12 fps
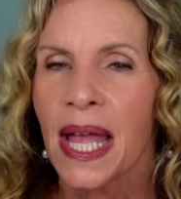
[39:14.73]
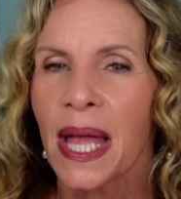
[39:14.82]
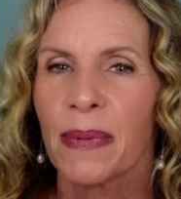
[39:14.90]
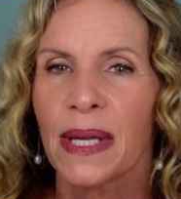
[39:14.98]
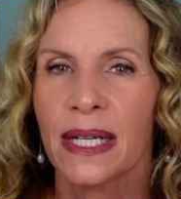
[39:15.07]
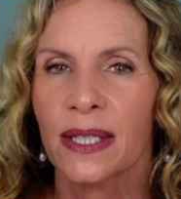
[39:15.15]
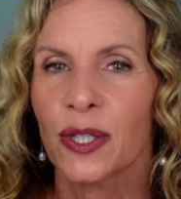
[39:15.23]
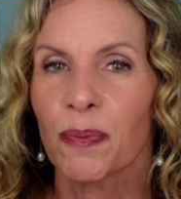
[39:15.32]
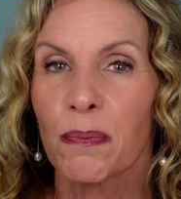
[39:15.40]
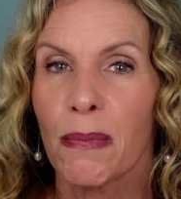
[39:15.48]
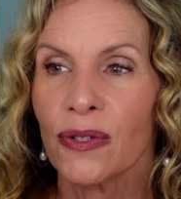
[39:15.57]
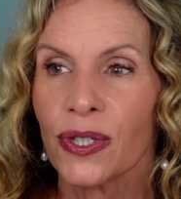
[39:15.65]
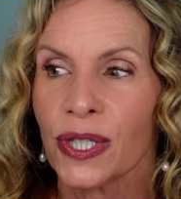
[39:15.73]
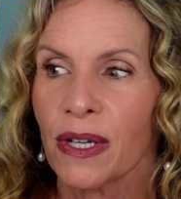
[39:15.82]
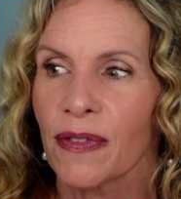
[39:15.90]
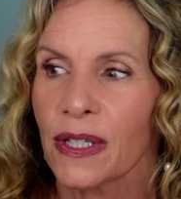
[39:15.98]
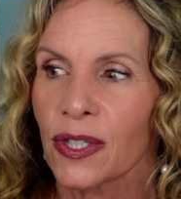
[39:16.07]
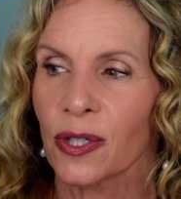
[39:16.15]
because most
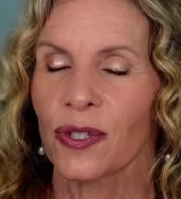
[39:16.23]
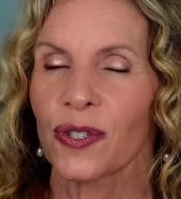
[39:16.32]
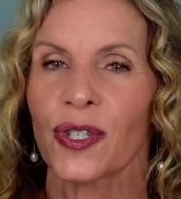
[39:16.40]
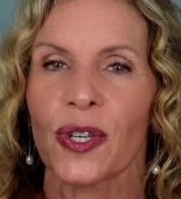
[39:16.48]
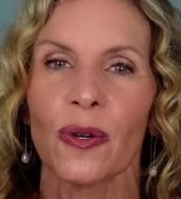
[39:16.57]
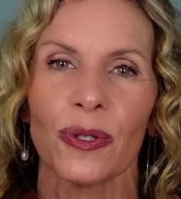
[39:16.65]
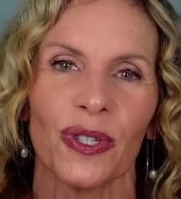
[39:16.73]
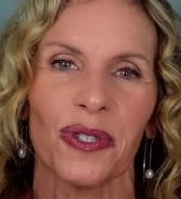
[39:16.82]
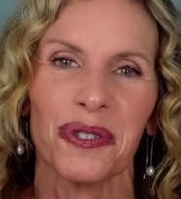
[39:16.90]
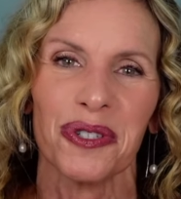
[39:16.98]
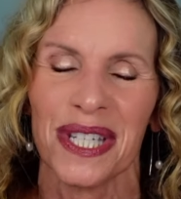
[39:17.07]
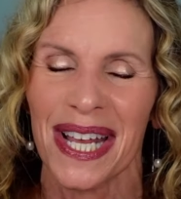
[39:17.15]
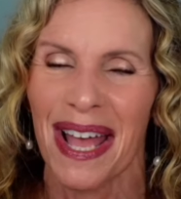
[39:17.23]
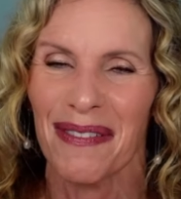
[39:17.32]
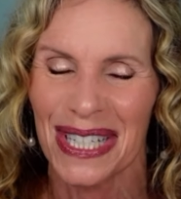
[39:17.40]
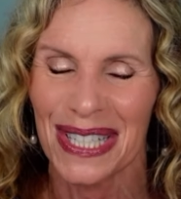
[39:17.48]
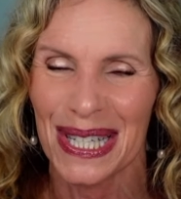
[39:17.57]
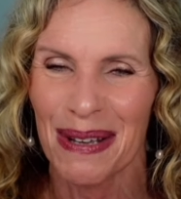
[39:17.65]
of us are so used to
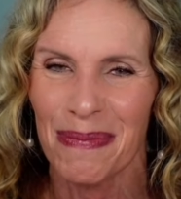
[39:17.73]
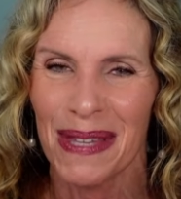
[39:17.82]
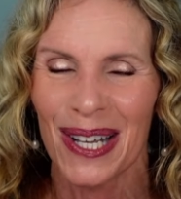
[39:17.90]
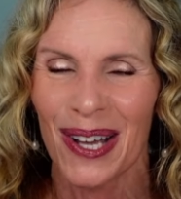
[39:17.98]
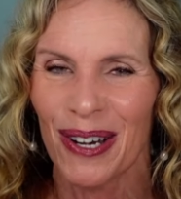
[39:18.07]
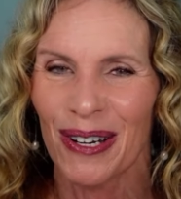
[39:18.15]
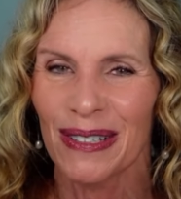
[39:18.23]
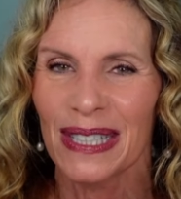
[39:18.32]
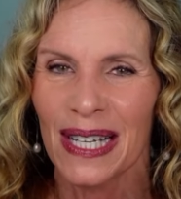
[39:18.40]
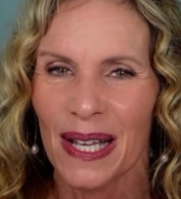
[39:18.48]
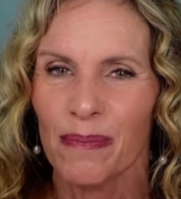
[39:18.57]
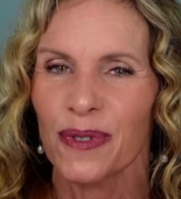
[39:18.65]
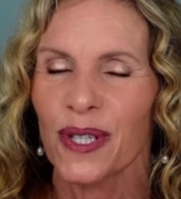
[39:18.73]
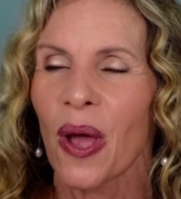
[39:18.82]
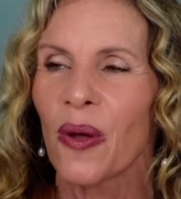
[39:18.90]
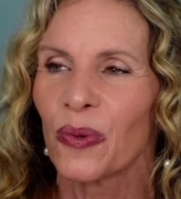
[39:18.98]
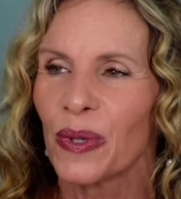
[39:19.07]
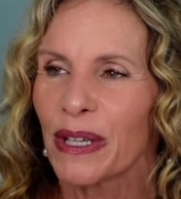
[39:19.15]
having something on our lips,
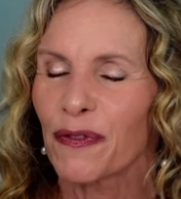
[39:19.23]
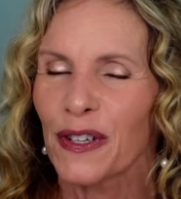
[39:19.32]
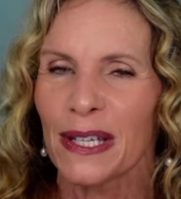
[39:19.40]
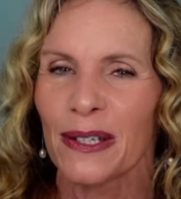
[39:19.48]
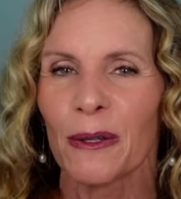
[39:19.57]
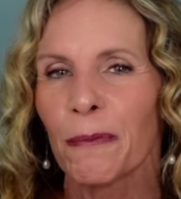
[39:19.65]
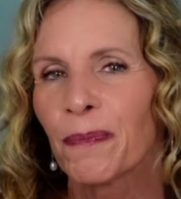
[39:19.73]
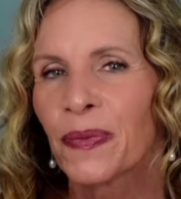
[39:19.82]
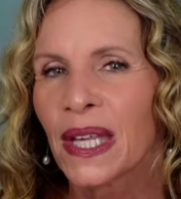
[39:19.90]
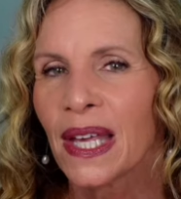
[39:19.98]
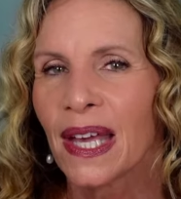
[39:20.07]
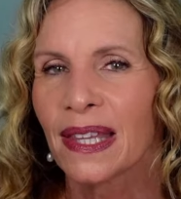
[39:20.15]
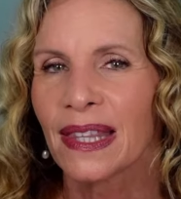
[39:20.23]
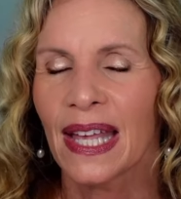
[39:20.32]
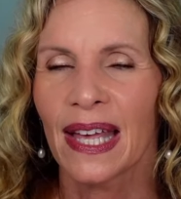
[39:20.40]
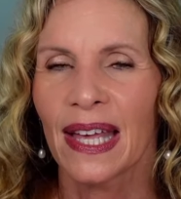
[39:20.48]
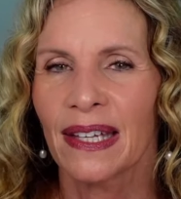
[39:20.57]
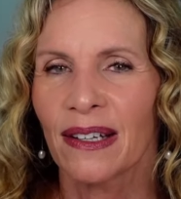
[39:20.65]
we feel
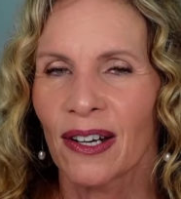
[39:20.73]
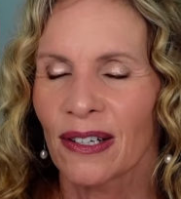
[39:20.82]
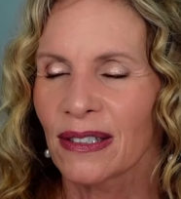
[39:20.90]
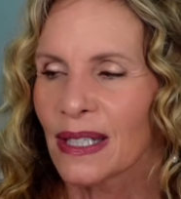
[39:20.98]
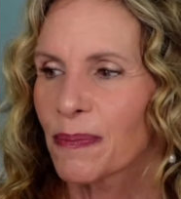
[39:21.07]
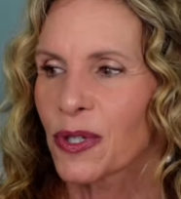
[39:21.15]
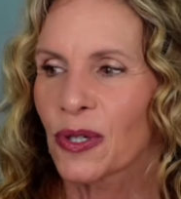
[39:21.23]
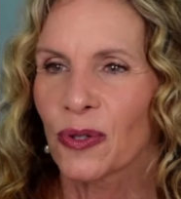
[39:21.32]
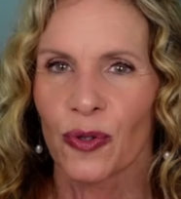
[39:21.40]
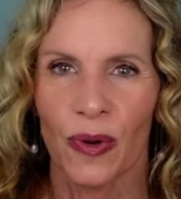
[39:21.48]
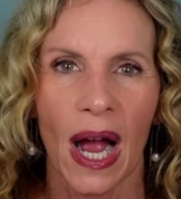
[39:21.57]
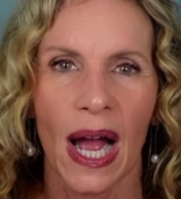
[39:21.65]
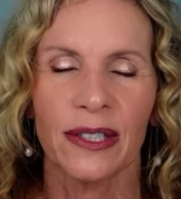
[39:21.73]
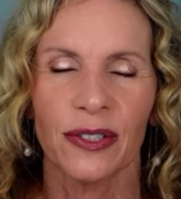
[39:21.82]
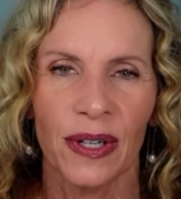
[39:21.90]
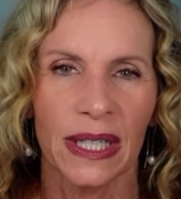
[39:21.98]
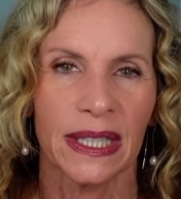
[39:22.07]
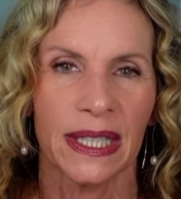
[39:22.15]
that our lips are dry
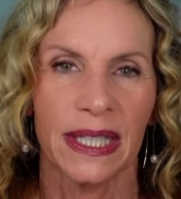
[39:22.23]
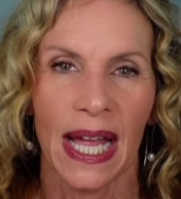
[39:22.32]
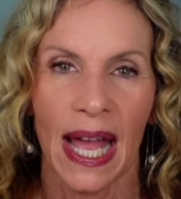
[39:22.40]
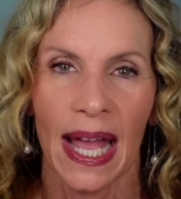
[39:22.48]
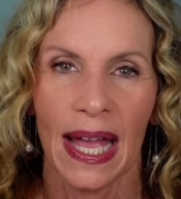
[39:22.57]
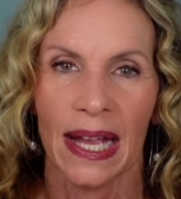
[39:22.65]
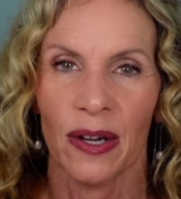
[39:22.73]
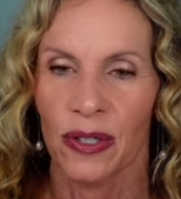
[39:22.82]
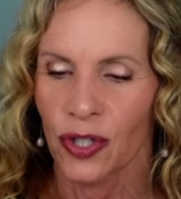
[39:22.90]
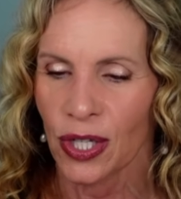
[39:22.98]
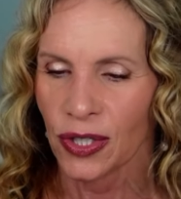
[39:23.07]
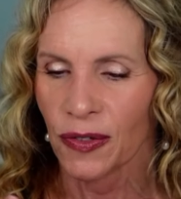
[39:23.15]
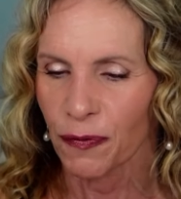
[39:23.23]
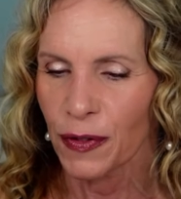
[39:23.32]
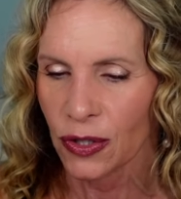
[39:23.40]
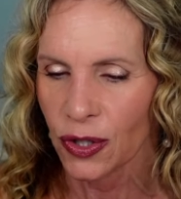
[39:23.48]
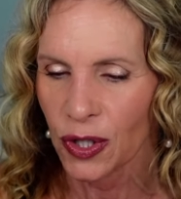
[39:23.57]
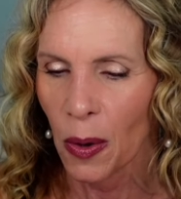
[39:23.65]
during the day or just
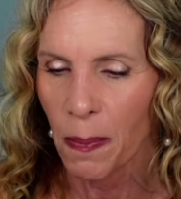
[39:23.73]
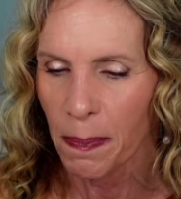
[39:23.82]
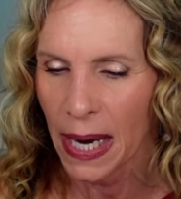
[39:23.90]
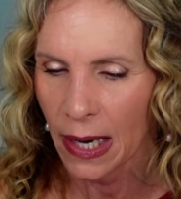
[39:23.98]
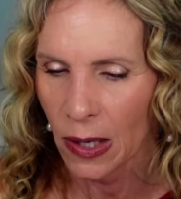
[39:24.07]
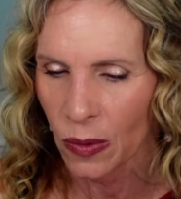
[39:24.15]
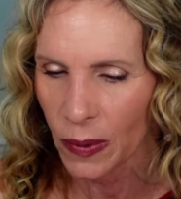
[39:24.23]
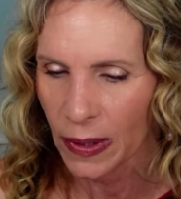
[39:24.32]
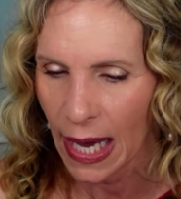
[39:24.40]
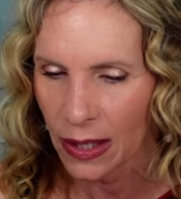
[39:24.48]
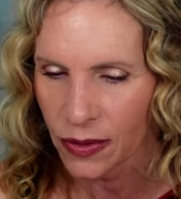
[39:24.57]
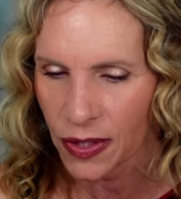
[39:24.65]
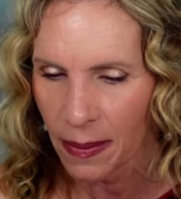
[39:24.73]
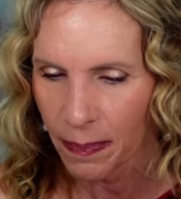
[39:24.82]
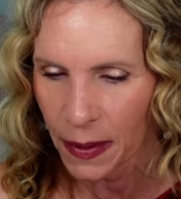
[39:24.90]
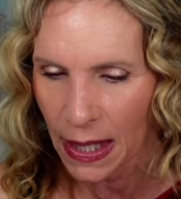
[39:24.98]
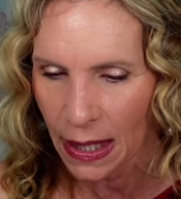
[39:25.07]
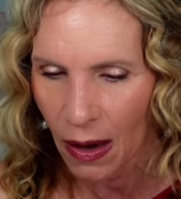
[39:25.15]
feel so bare without
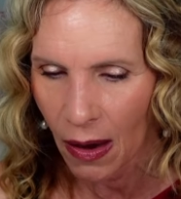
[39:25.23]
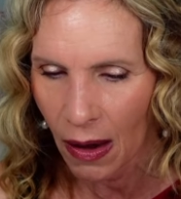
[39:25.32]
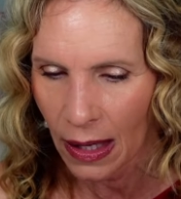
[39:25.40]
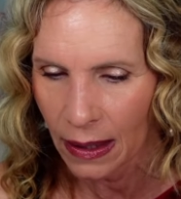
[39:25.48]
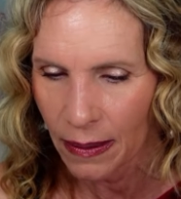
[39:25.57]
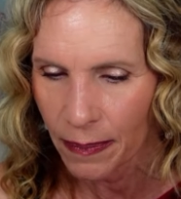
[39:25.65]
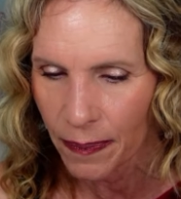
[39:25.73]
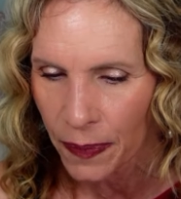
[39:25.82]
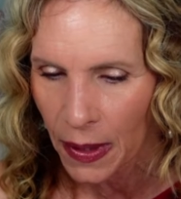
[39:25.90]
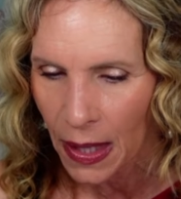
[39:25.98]
something on them.